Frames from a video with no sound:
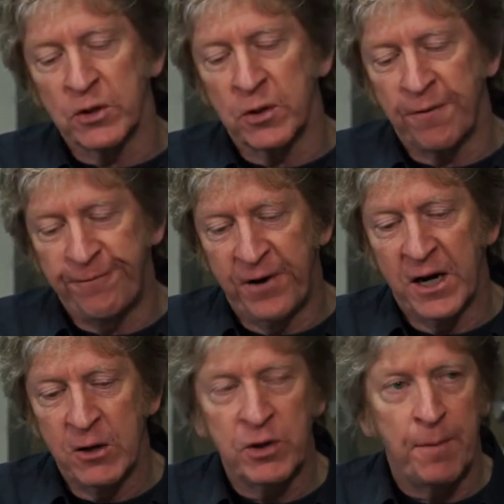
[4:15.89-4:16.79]
So the
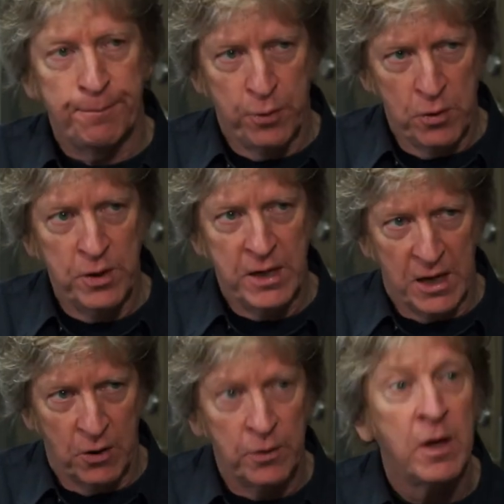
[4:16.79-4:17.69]
fire that burned
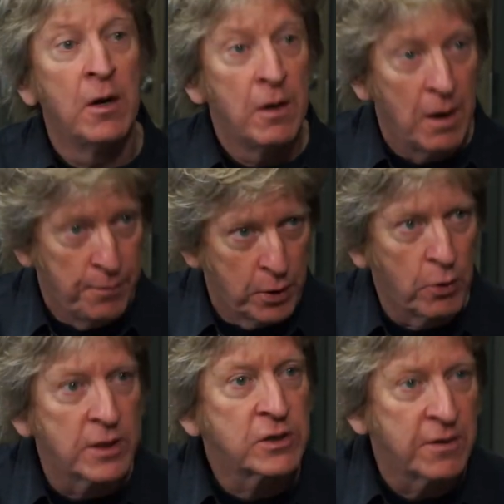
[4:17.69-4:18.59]
down a
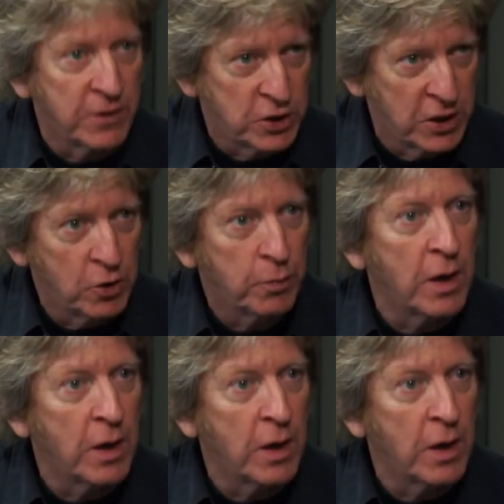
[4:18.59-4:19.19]
progressive, a gender,